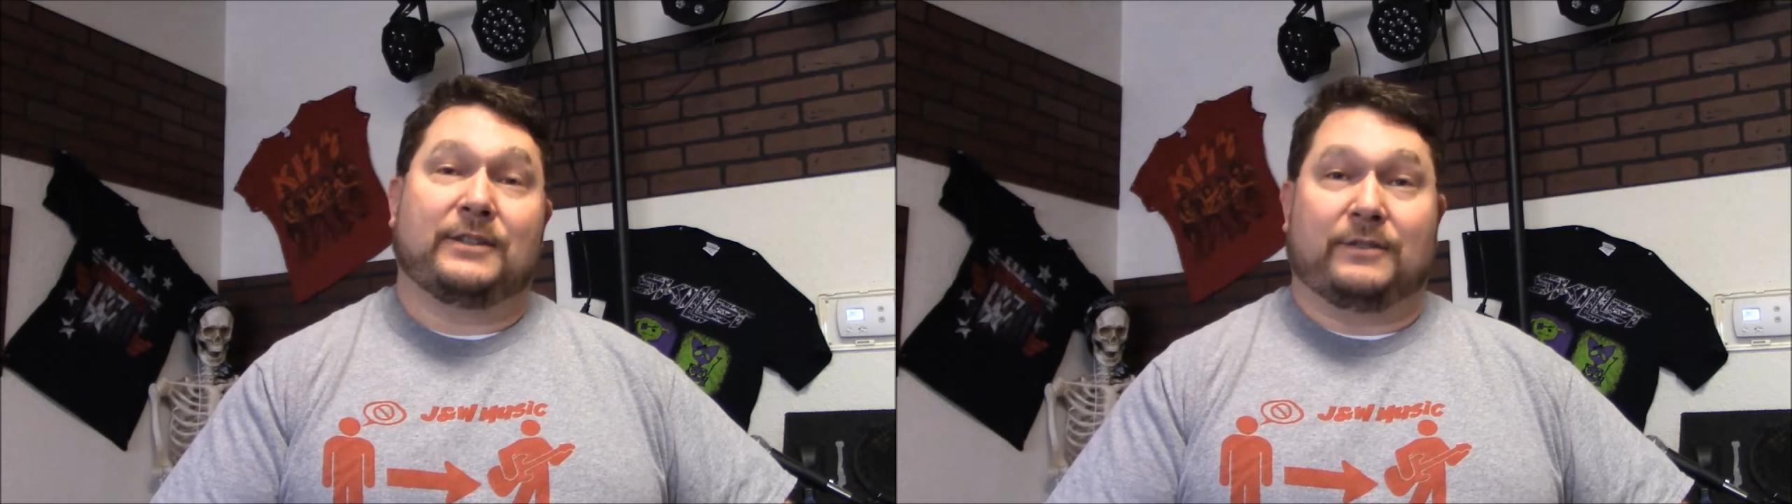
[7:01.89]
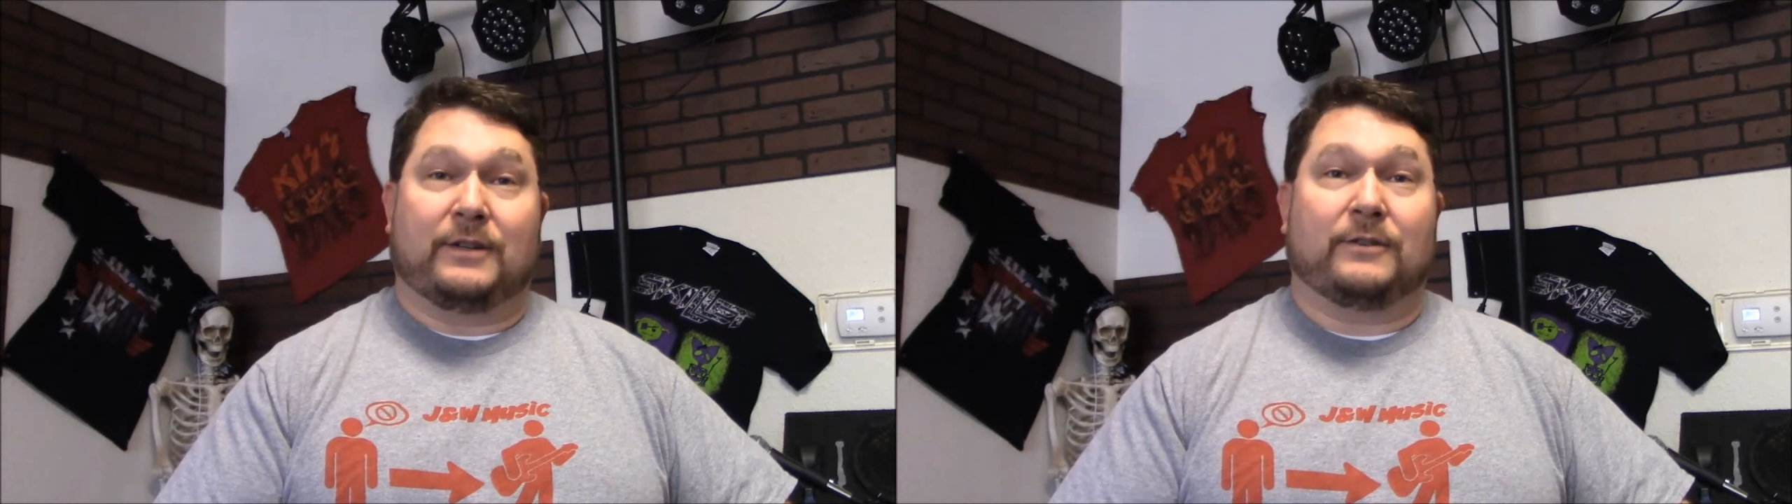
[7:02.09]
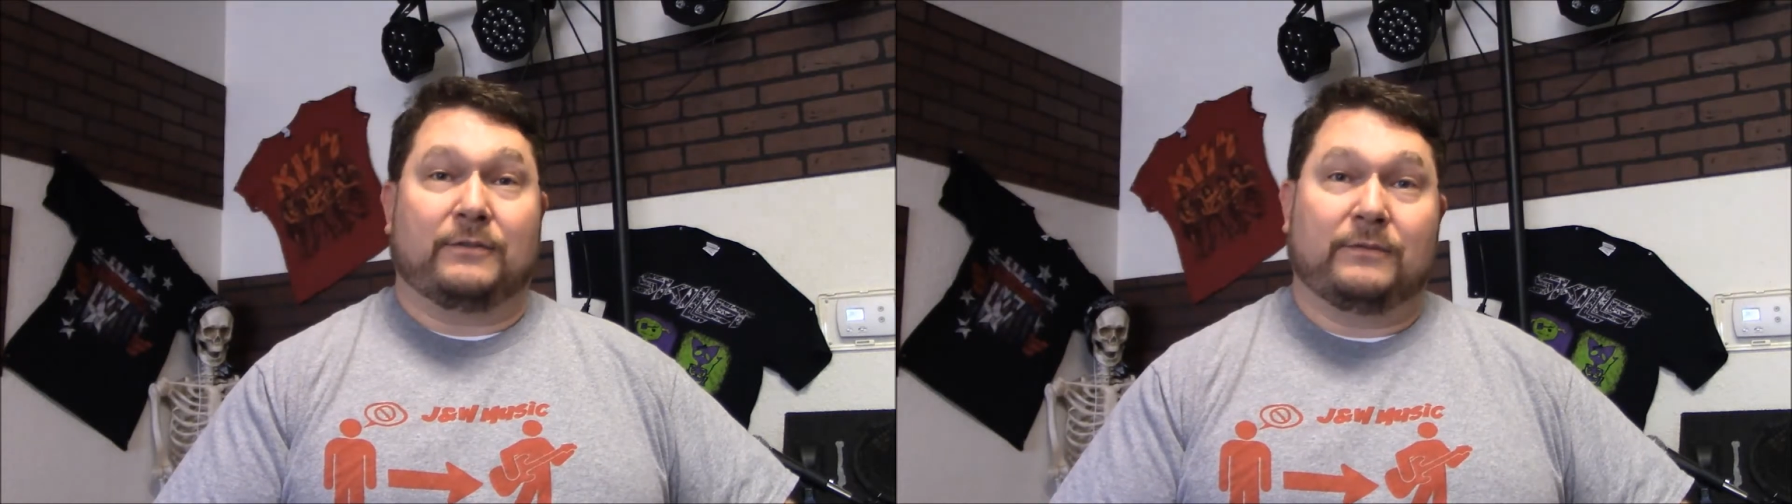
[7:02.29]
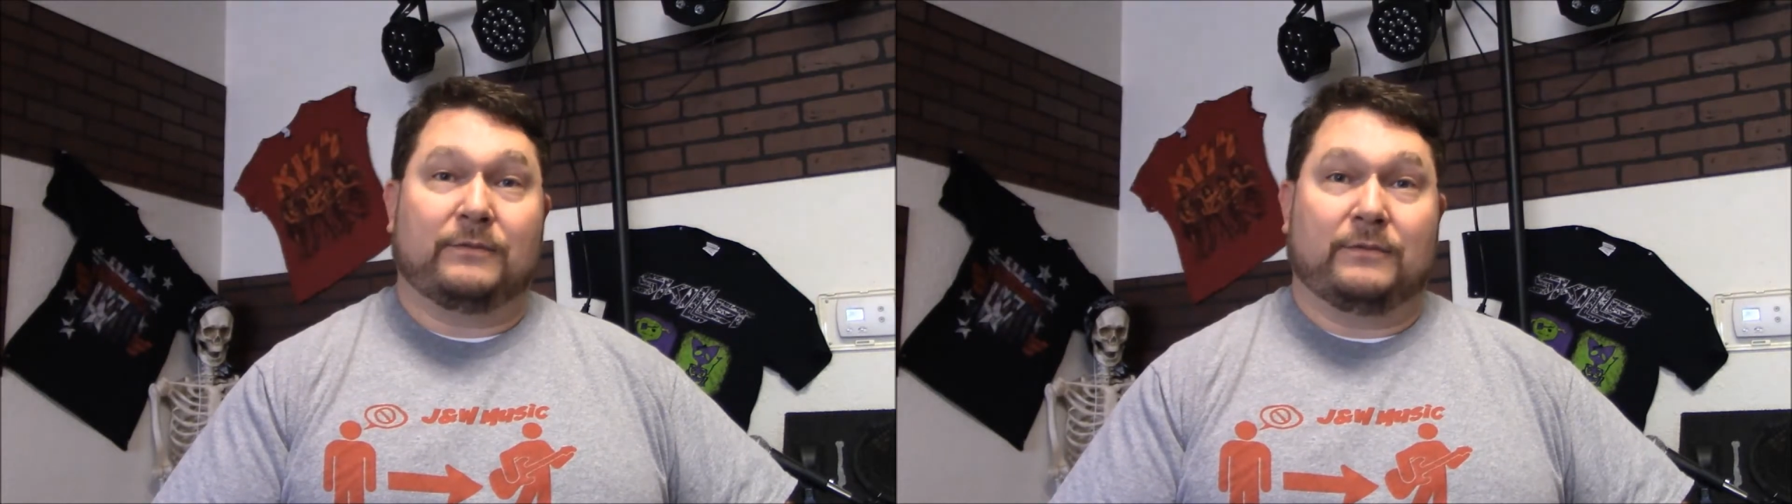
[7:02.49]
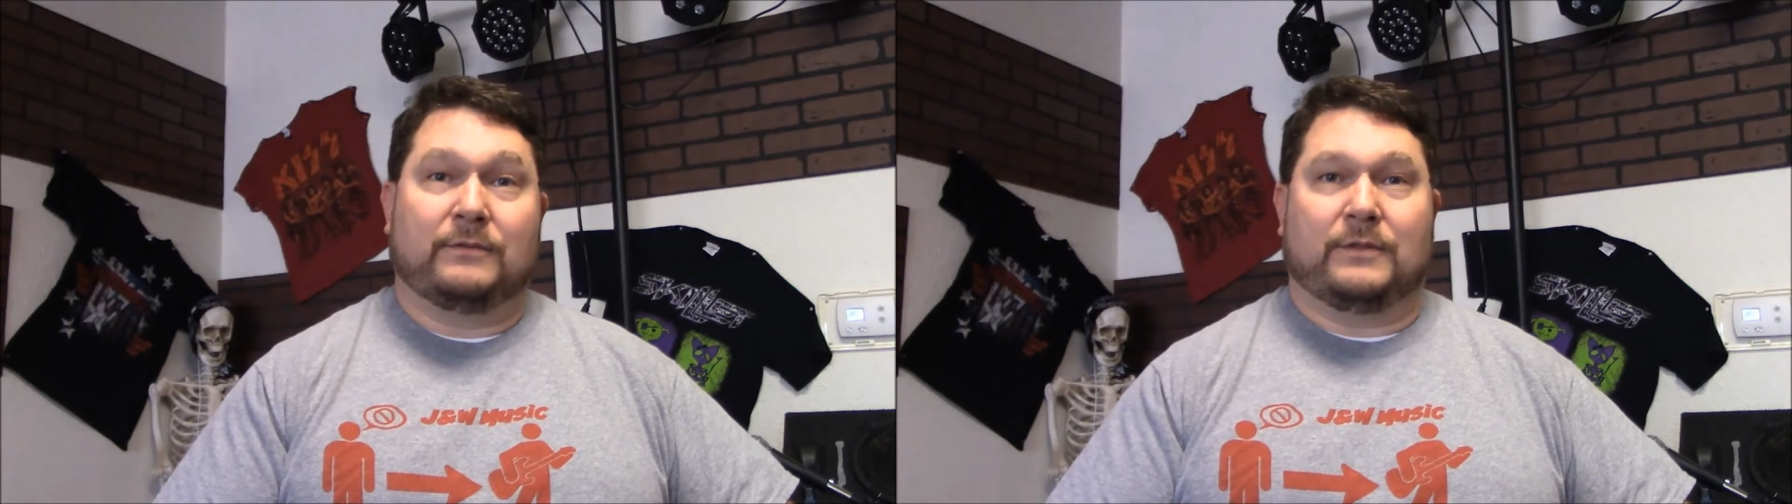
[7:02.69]
that they're
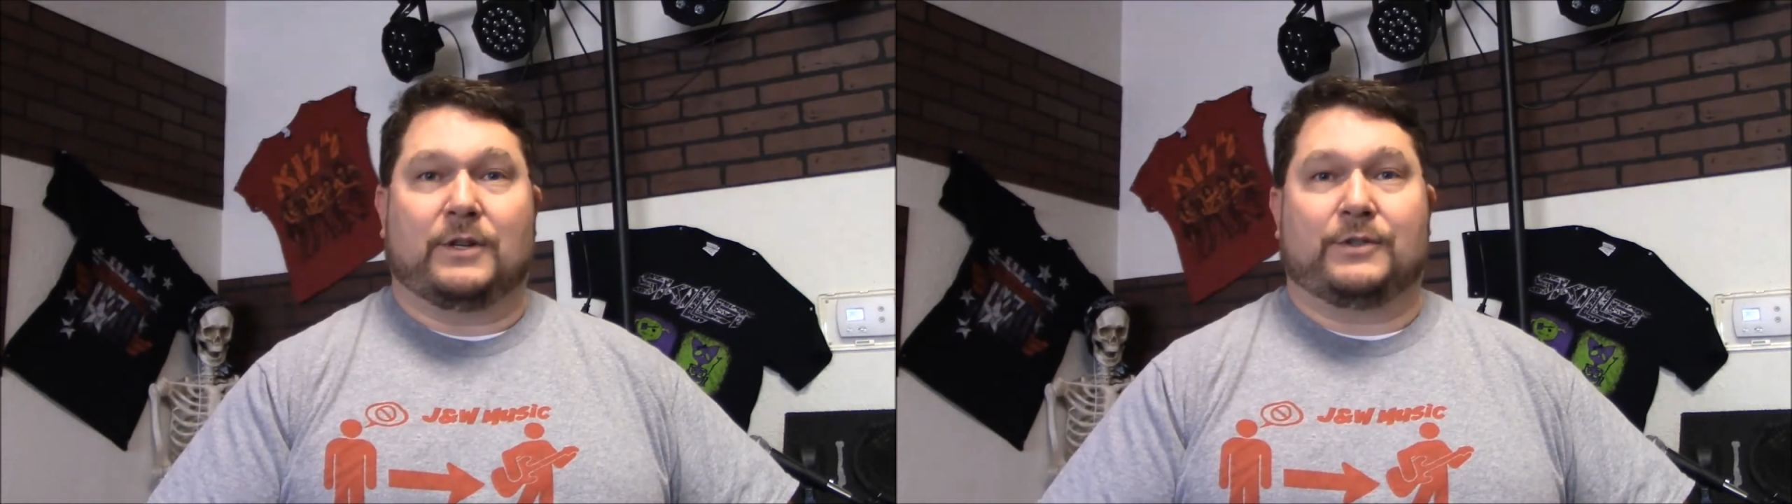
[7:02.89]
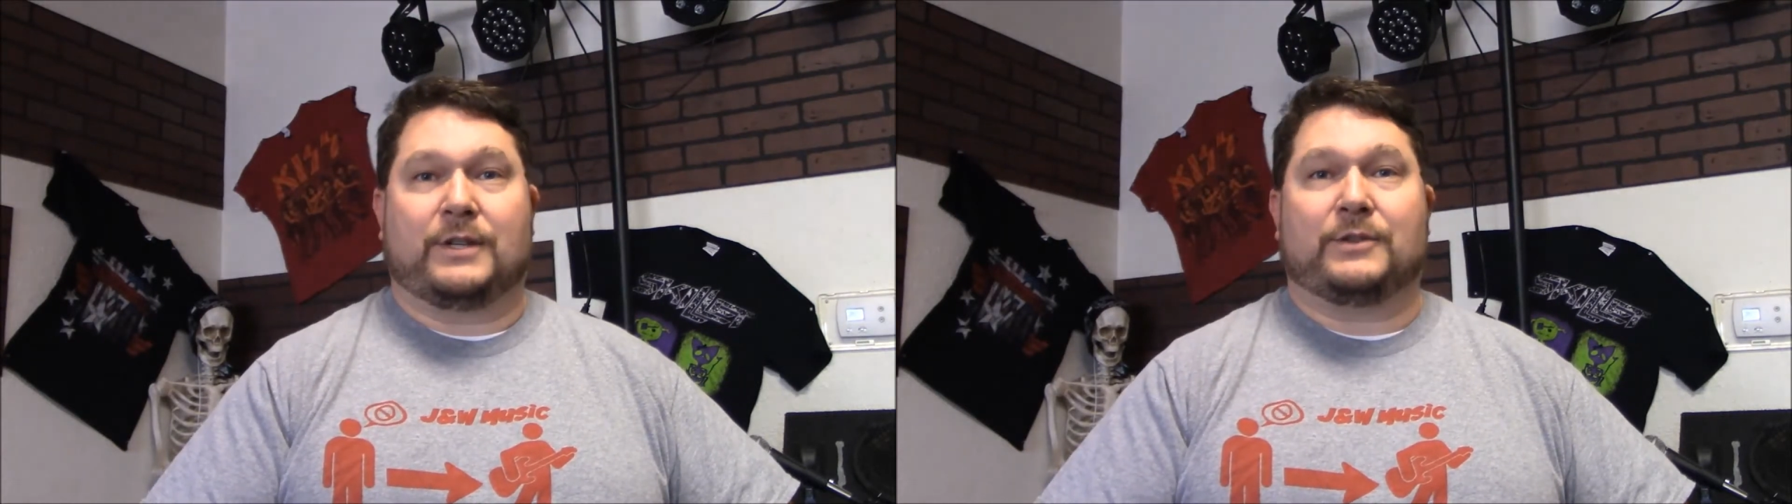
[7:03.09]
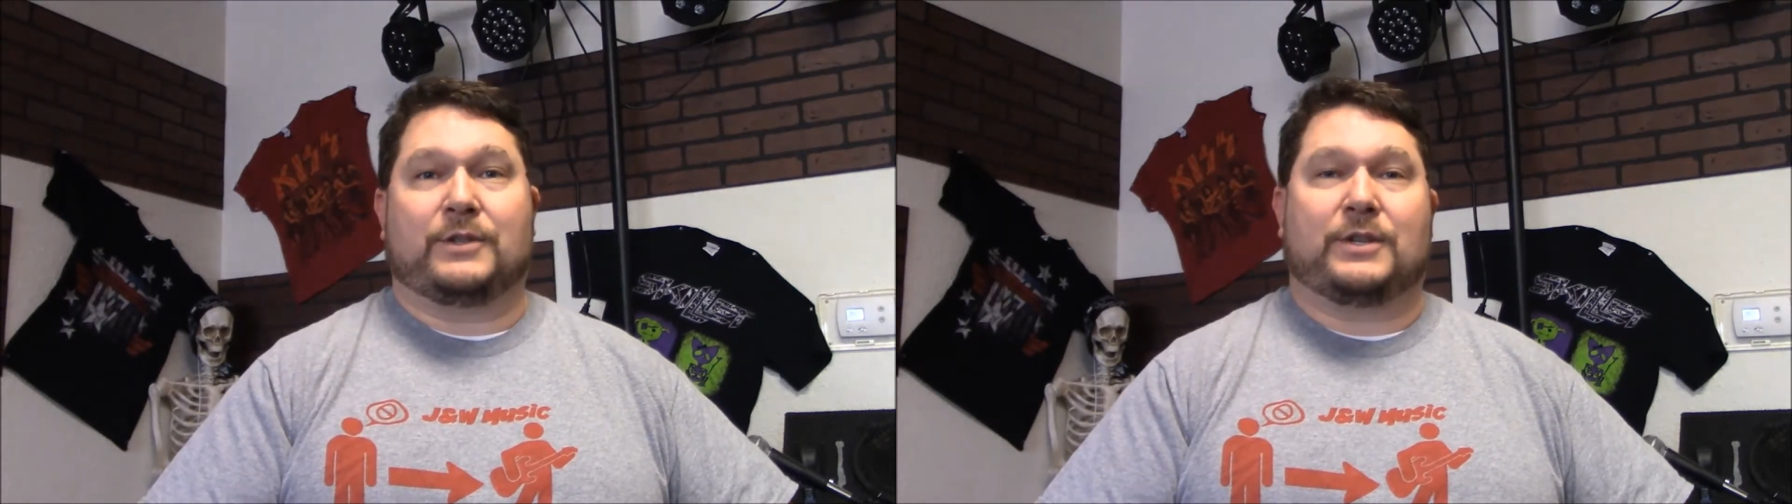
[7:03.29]
their sales